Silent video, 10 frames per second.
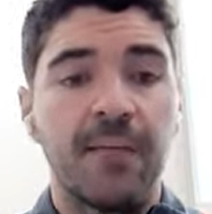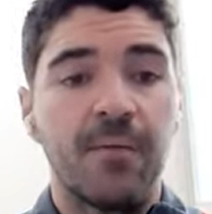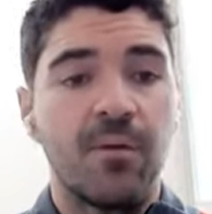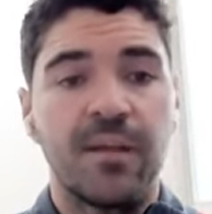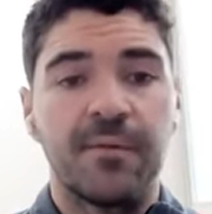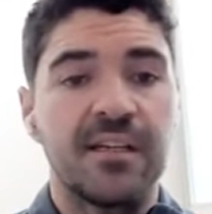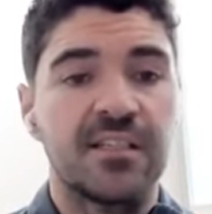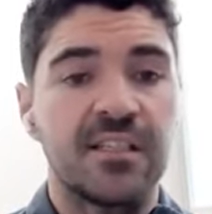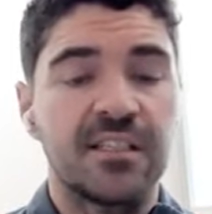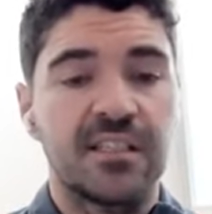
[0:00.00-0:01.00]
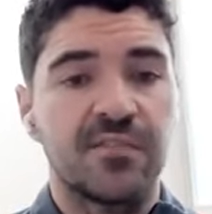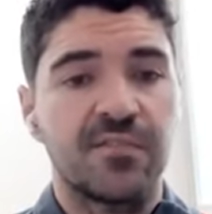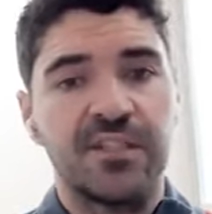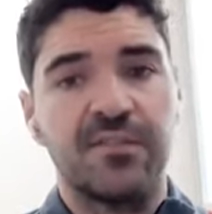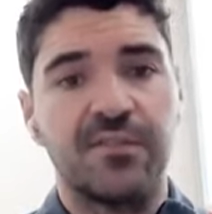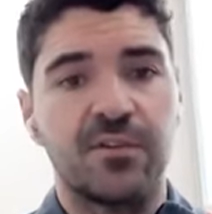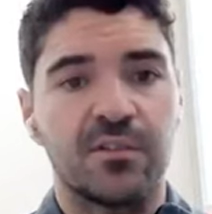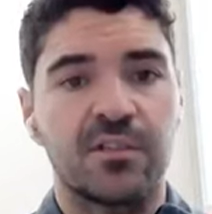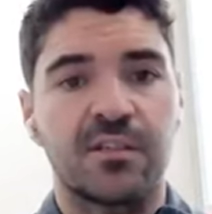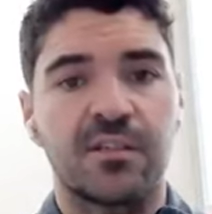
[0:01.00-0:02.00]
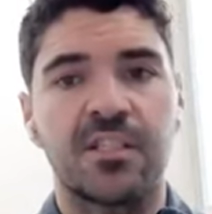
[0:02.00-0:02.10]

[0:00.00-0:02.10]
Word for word: Um, what that means is it's very difficult to